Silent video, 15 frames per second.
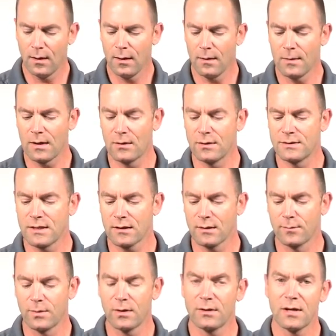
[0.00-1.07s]
And then I'm going to take the
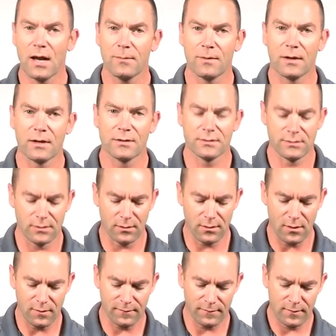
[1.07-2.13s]
butt cap that I just took
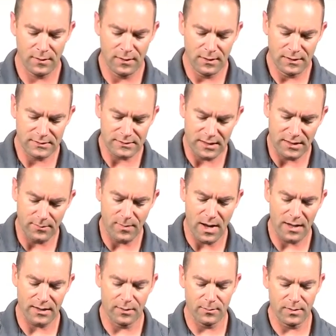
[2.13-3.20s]
off, slide it
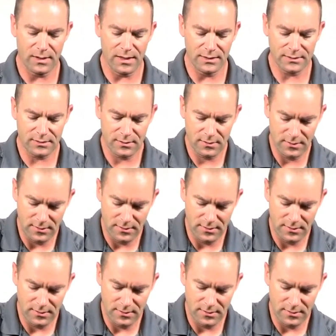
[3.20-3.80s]
back in place